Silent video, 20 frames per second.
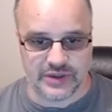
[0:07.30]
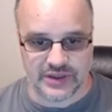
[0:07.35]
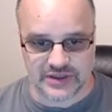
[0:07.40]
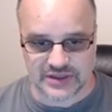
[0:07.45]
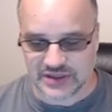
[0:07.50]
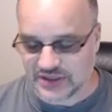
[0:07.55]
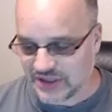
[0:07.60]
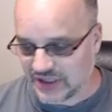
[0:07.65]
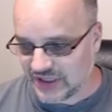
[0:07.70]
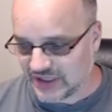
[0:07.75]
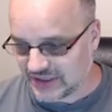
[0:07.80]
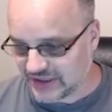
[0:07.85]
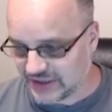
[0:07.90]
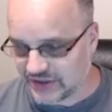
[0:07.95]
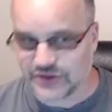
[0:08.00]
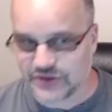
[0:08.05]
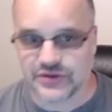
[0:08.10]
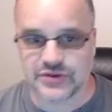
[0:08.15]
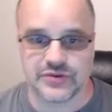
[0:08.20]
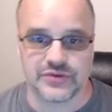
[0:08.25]
starting a
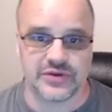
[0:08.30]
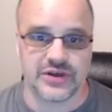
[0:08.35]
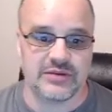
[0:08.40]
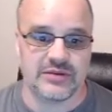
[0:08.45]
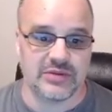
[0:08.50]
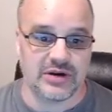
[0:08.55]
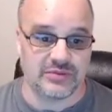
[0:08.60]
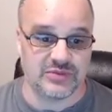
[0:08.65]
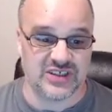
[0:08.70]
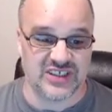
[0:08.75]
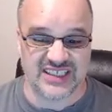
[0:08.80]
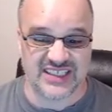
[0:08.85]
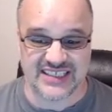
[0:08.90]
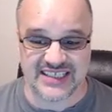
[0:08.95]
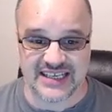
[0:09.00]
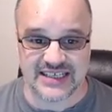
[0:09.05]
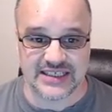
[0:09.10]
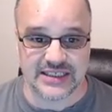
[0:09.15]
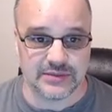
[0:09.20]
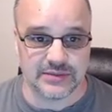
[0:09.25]
stream. I'm just
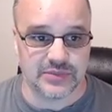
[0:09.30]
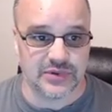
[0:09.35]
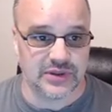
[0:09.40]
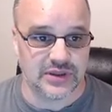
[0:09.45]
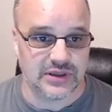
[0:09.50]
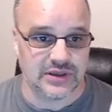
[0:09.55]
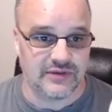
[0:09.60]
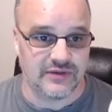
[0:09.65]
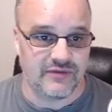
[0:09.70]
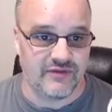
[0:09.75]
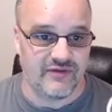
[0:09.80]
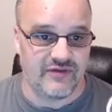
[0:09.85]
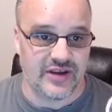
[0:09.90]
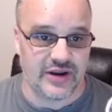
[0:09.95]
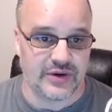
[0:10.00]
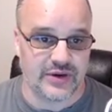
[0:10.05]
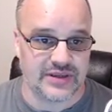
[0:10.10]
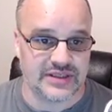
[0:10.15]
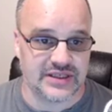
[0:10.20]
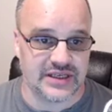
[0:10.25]
setting up
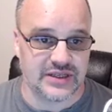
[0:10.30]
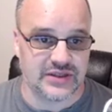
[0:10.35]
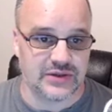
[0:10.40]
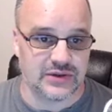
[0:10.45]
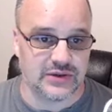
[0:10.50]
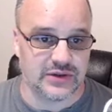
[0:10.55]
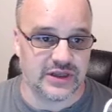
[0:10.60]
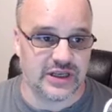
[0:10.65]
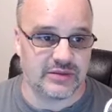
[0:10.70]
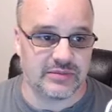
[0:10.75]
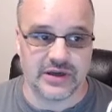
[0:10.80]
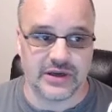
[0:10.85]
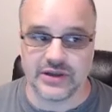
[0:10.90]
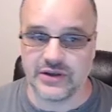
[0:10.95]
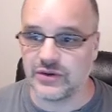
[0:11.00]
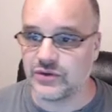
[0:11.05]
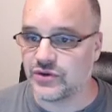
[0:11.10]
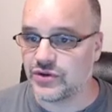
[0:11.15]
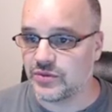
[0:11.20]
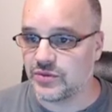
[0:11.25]
various things. You're looking at my
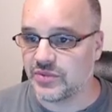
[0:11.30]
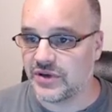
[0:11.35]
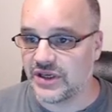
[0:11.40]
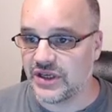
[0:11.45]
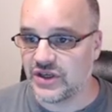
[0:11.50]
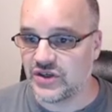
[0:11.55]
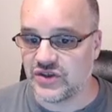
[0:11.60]
YouTube page.